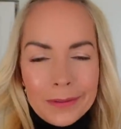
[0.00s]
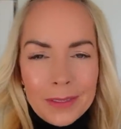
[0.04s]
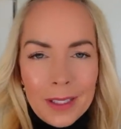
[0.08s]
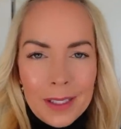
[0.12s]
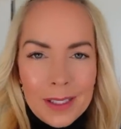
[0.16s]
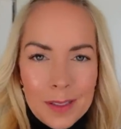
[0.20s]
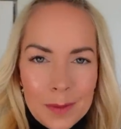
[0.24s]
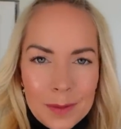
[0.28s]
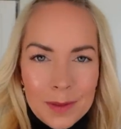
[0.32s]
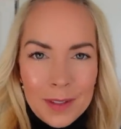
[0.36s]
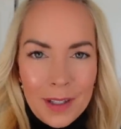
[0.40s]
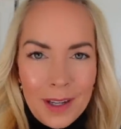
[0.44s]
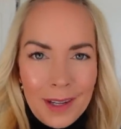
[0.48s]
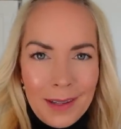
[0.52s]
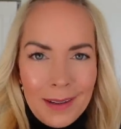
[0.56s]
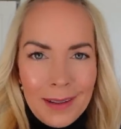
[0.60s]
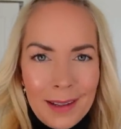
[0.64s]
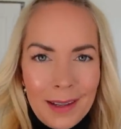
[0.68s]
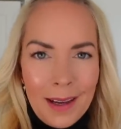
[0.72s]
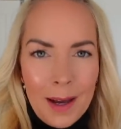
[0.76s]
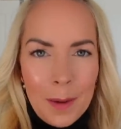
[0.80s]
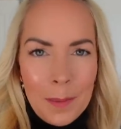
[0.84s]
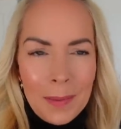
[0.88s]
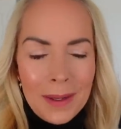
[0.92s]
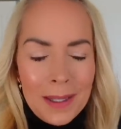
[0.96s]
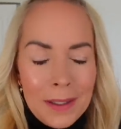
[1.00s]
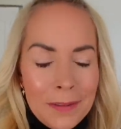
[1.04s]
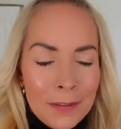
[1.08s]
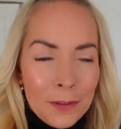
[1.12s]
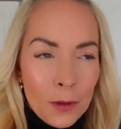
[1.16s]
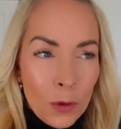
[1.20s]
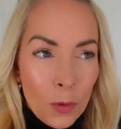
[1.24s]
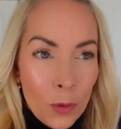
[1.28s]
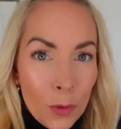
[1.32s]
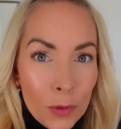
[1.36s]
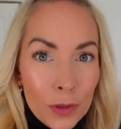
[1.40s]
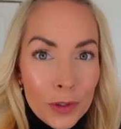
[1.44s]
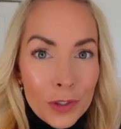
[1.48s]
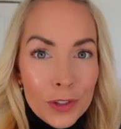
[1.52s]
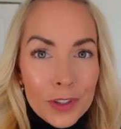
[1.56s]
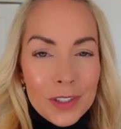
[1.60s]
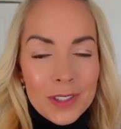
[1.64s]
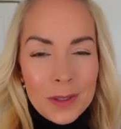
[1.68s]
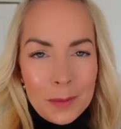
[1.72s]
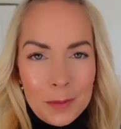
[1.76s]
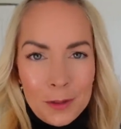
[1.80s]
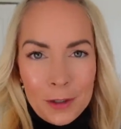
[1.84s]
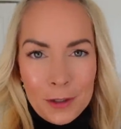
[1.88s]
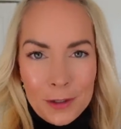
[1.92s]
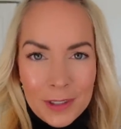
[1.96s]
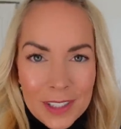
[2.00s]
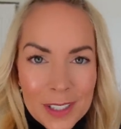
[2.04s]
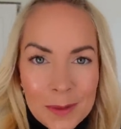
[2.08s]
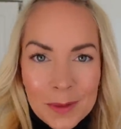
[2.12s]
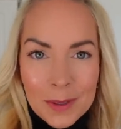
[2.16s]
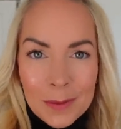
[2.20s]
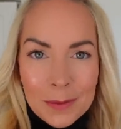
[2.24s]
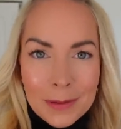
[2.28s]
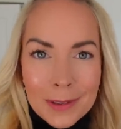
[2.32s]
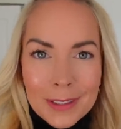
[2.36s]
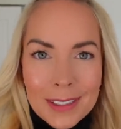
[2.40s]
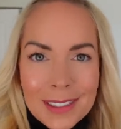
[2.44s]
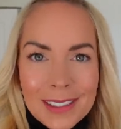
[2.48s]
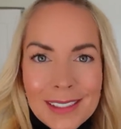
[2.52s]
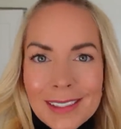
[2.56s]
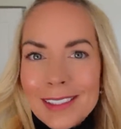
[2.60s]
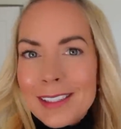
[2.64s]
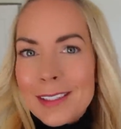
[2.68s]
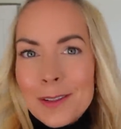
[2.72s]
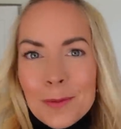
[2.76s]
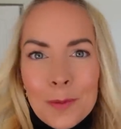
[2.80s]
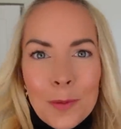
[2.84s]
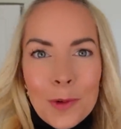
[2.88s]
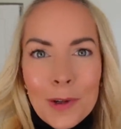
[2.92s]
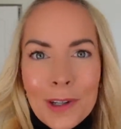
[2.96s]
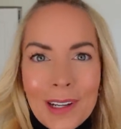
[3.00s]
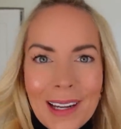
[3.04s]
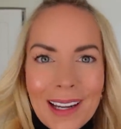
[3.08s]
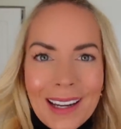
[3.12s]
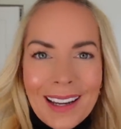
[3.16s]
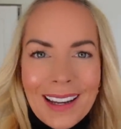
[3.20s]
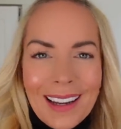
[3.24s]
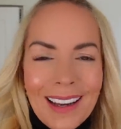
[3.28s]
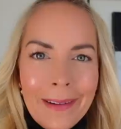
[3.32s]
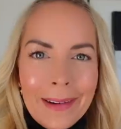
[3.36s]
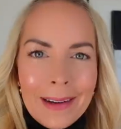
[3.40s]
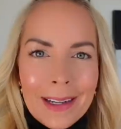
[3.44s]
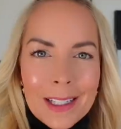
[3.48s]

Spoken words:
done some tidying up, I even ordered some Christmas presents this morning.